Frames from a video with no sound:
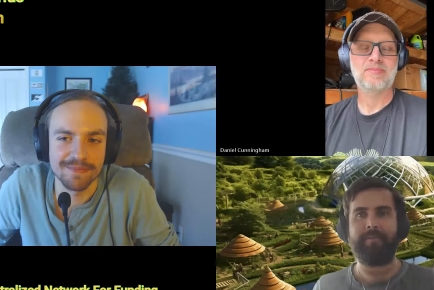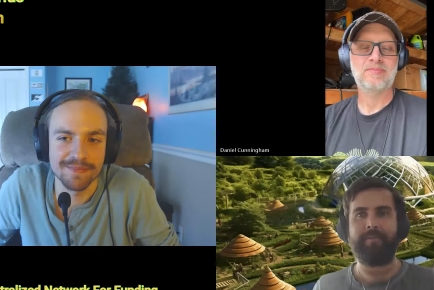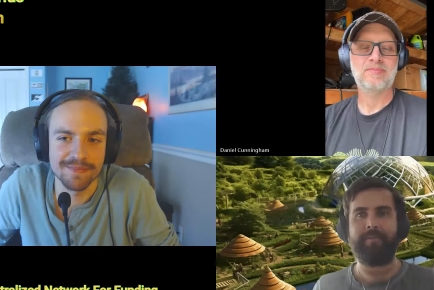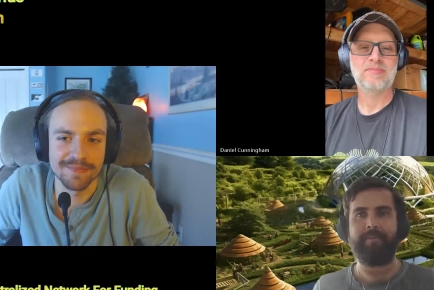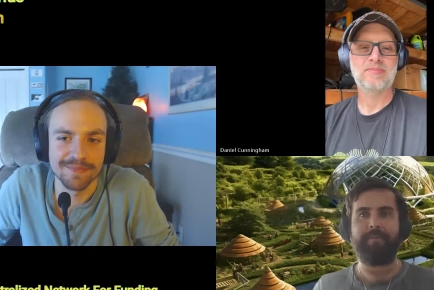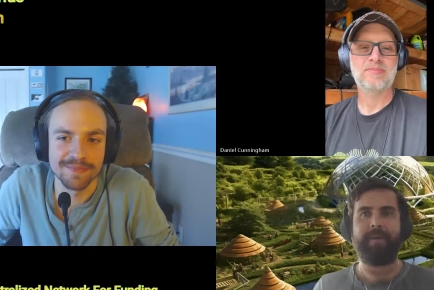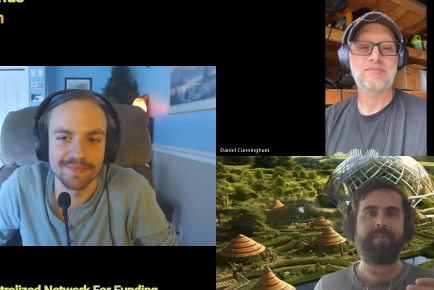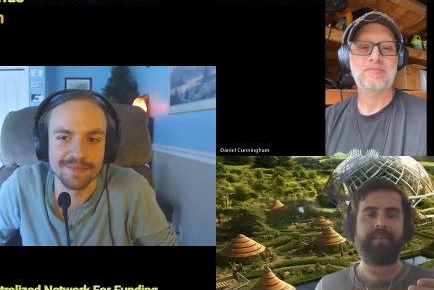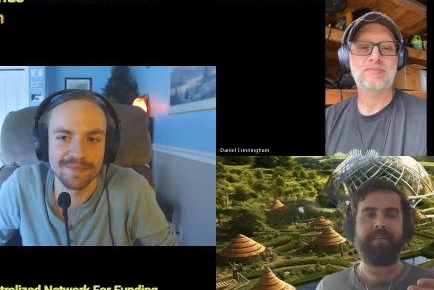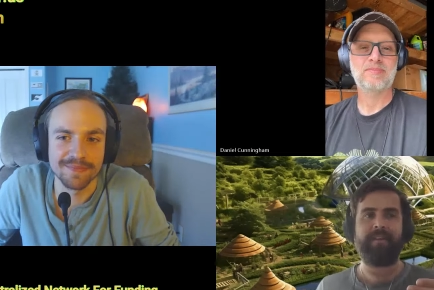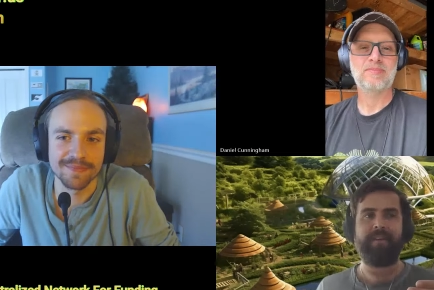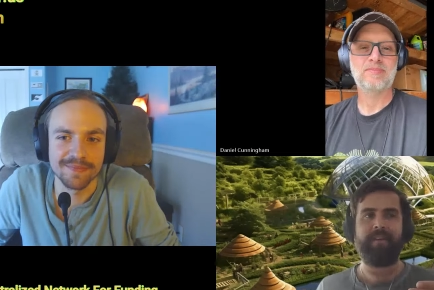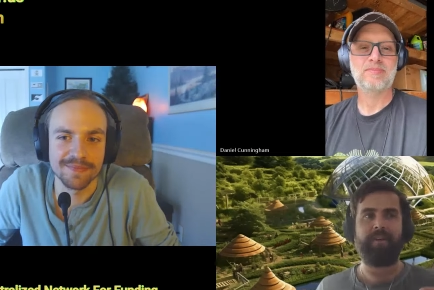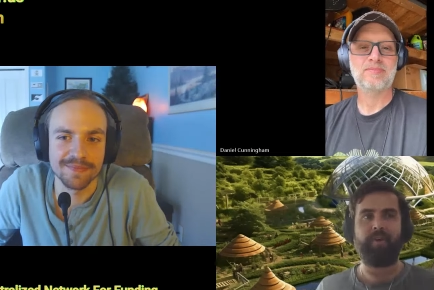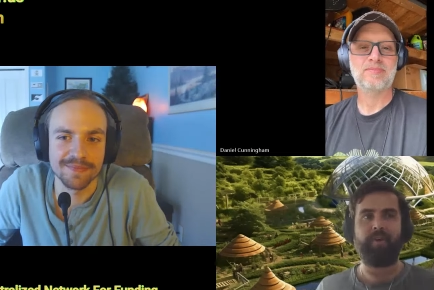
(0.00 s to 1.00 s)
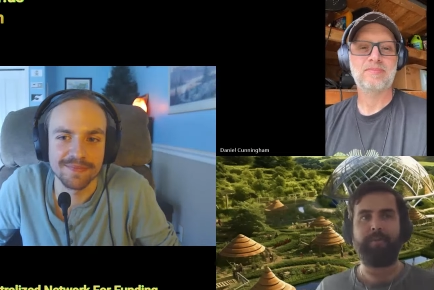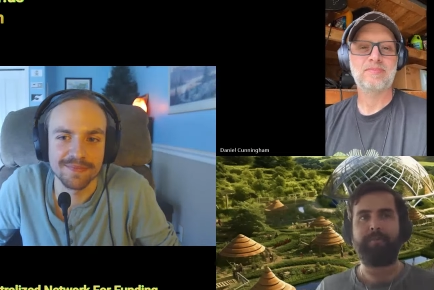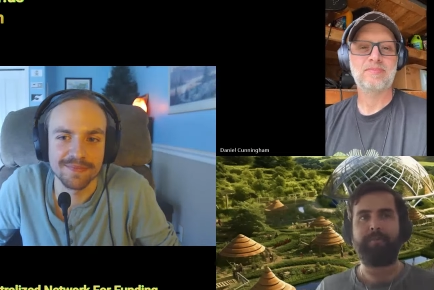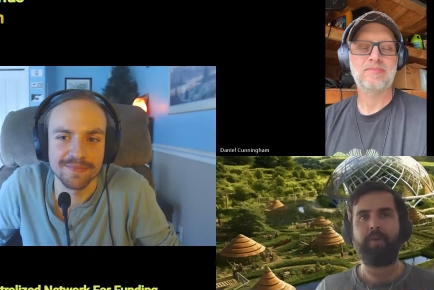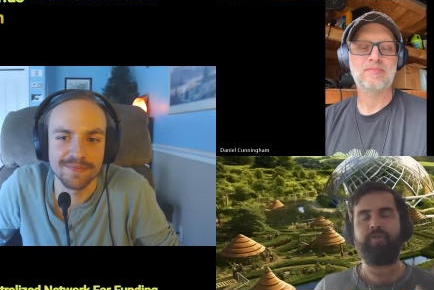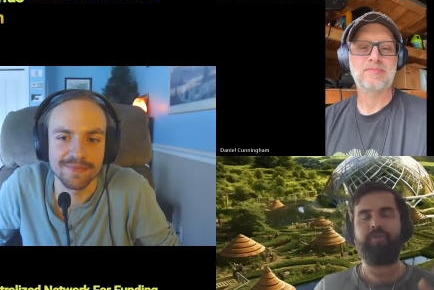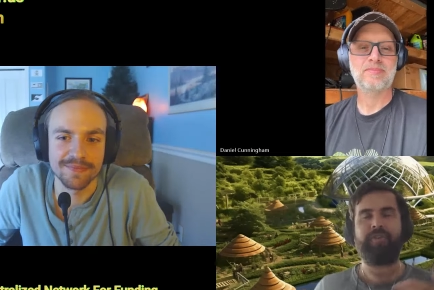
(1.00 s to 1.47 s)
Speaker 1: and we basically
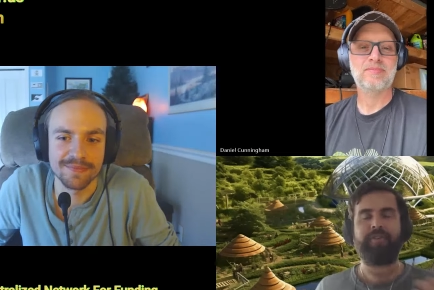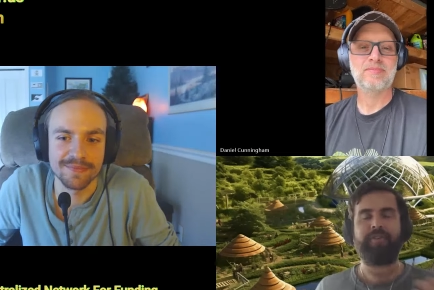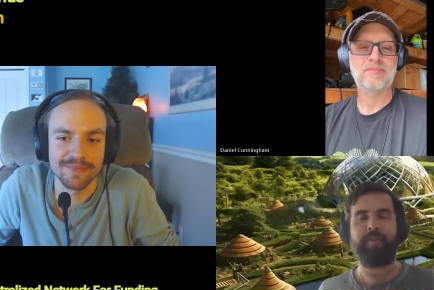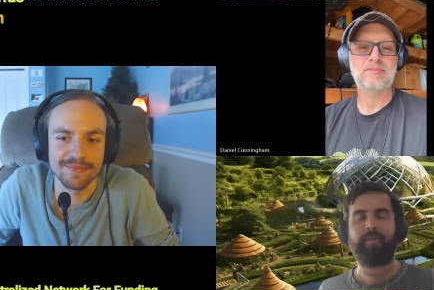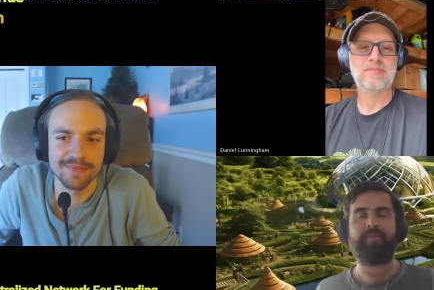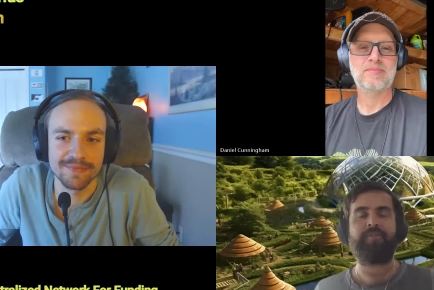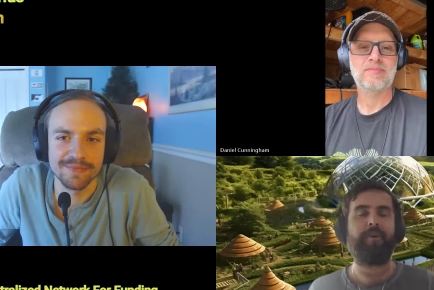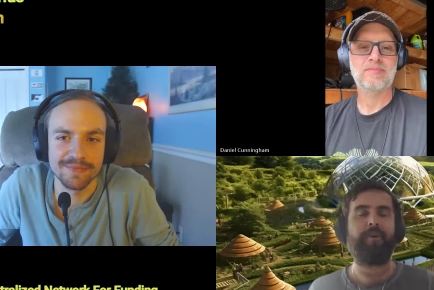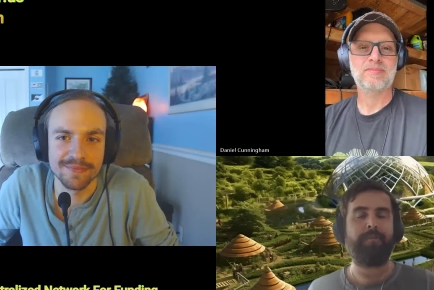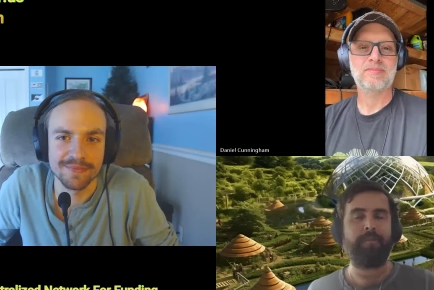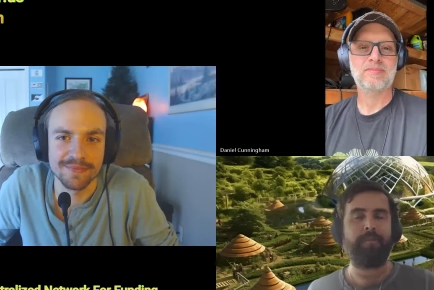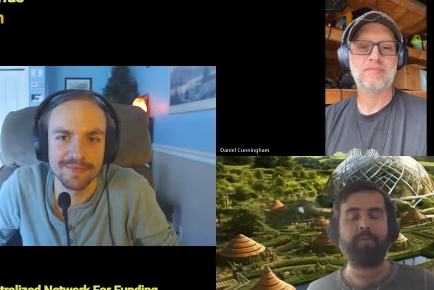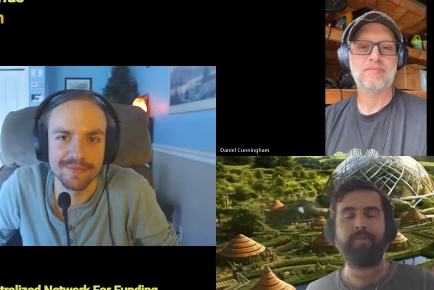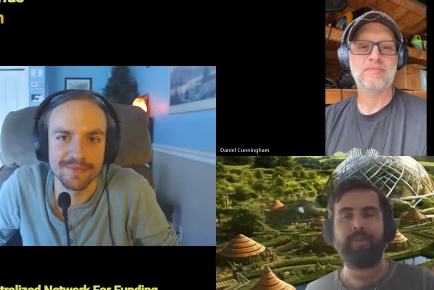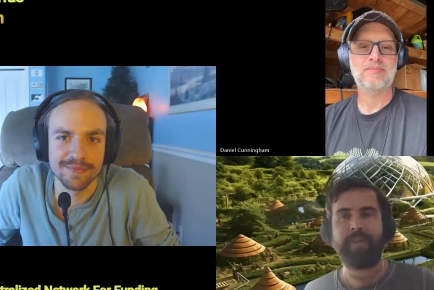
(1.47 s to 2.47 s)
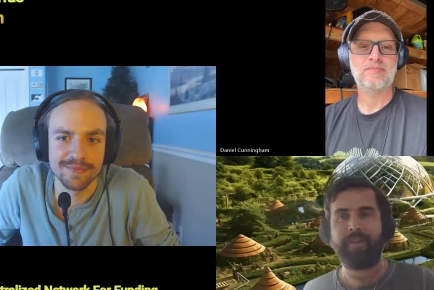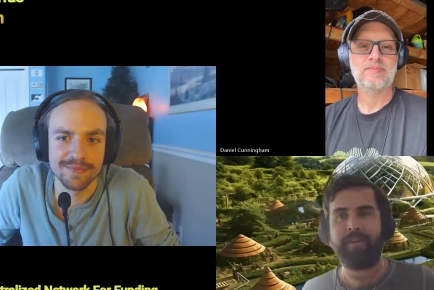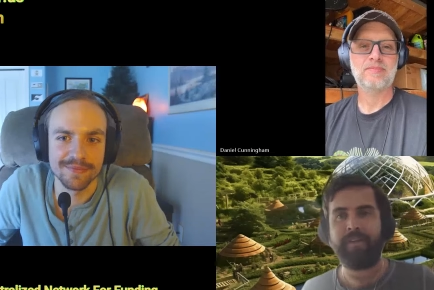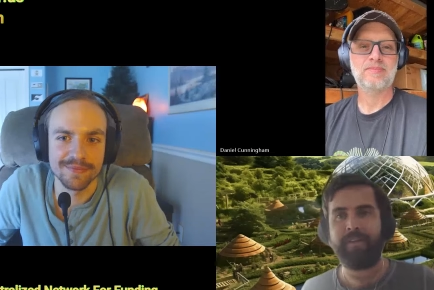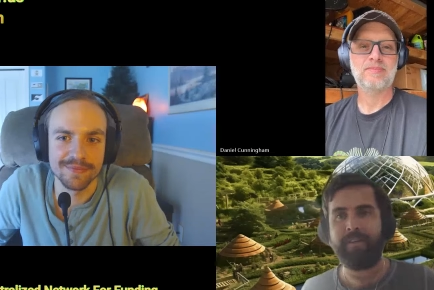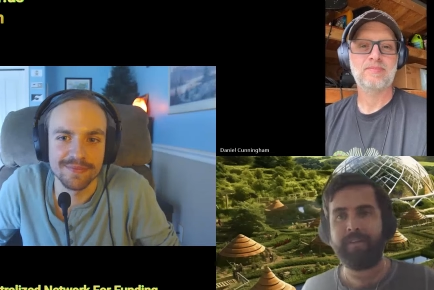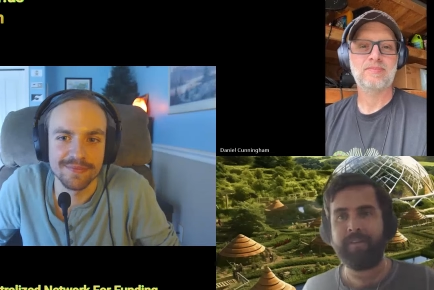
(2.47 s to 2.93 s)
got projects that want to onboard right
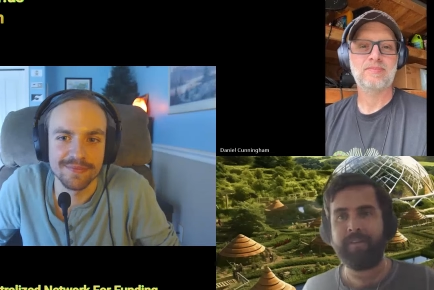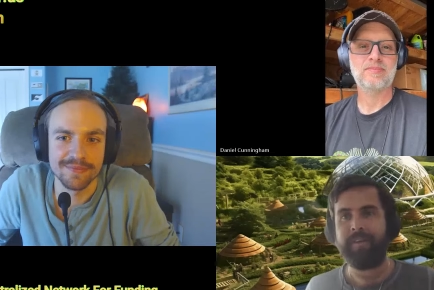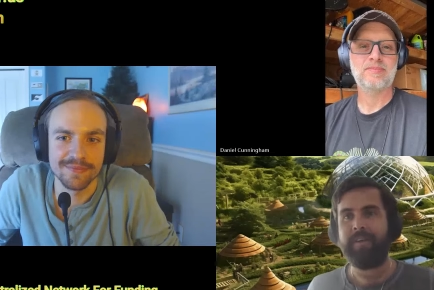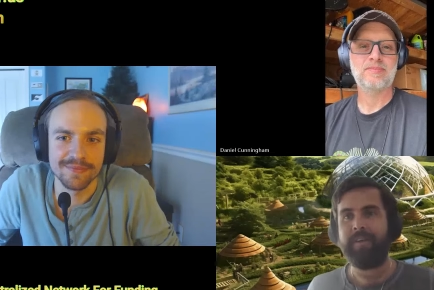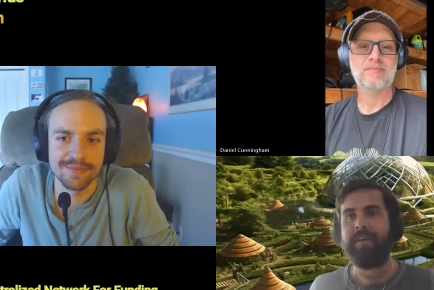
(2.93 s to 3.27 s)
now.